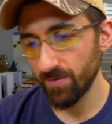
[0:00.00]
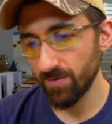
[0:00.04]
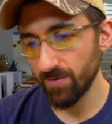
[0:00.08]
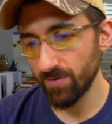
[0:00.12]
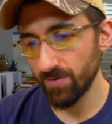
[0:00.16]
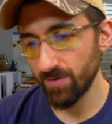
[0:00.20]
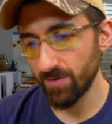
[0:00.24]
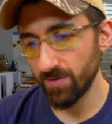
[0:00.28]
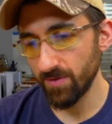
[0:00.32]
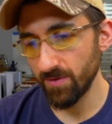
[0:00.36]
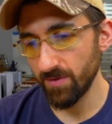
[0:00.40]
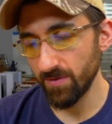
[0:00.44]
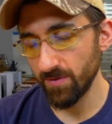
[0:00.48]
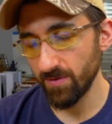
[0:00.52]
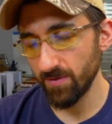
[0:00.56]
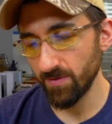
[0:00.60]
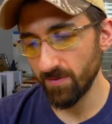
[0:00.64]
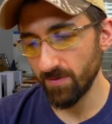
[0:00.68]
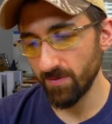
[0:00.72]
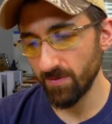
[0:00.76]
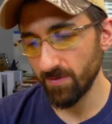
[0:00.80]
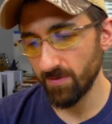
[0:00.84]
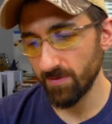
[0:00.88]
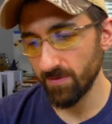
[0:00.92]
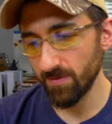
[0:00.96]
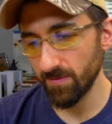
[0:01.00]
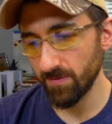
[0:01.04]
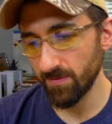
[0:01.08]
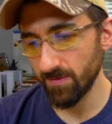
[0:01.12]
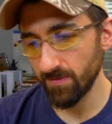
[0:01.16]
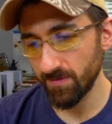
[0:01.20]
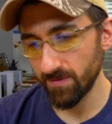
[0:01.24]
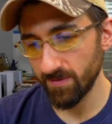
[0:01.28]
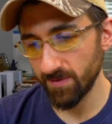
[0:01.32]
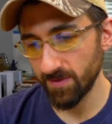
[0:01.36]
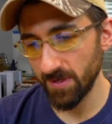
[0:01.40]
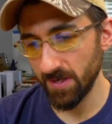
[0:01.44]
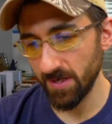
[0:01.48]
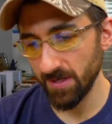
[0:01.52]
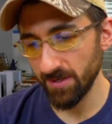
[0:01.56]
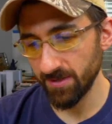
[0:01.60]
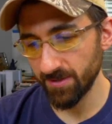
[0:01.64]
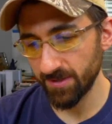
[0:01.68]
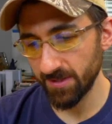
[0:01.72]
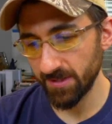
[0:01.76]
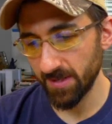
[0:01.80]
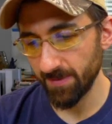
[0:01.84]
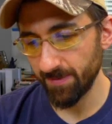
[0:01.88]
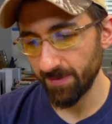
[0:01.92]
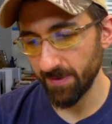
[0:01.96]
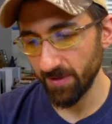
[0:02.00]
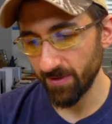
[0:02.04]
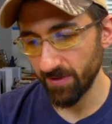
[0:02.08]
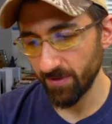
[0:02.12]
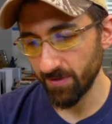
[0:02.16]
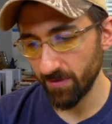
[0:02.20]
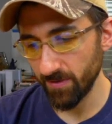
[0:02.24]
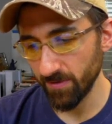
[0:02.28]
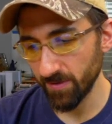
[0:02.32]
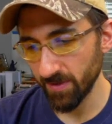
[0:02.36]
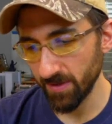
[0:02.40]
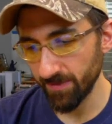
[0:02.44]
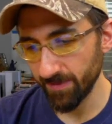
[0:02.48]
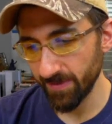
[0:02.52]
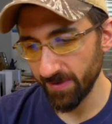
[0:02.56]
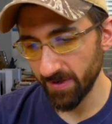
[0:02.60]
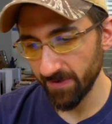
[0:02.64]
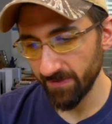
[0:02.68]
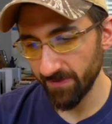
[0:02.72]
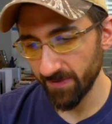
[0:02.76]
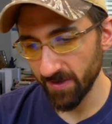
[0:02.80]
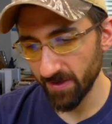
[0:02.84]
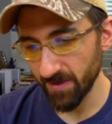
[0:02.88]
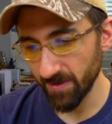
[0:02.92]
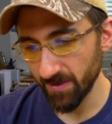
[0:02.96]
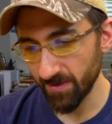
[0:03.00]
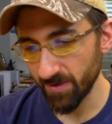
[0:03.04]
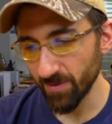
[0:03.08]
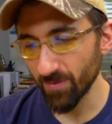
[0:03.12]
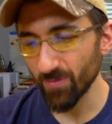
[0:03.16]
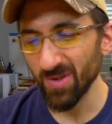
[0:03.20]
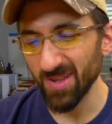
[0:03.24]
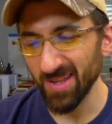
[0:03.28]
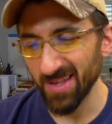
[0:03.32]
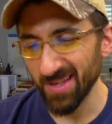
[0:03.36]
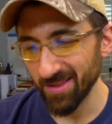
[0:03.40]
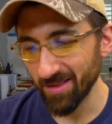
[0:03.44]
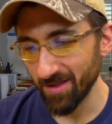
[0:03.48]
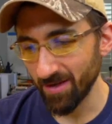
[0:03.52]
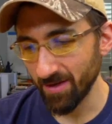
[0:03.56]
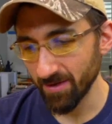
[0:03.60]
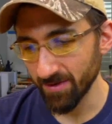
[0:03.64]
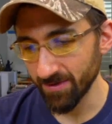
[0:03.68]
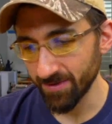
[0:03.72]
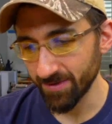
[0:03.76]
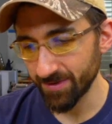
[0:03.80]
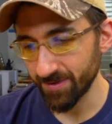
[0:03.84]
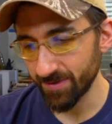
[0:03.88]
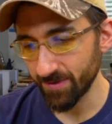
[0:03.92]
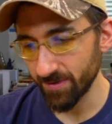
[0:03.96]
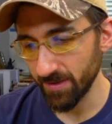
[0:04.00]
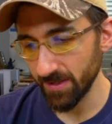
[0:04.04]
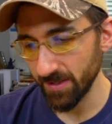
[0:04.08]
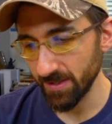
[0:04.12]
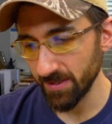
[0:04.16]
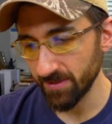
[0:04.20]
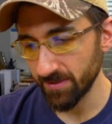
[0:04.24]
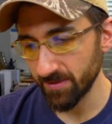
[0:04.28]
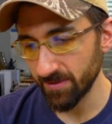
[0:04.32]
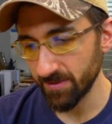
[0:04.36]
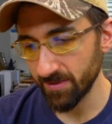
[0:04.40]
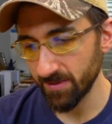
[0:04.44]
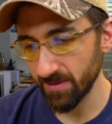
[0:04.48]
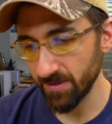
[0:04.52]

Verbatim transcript: Do, Sorry, just skipping through a little bit of the the really long stories.